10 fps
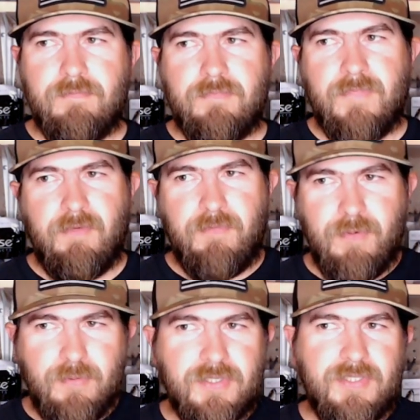If
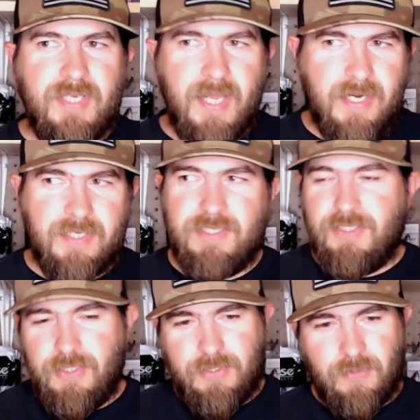you just kind of
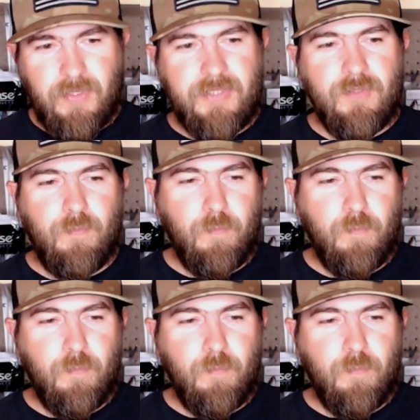get to let the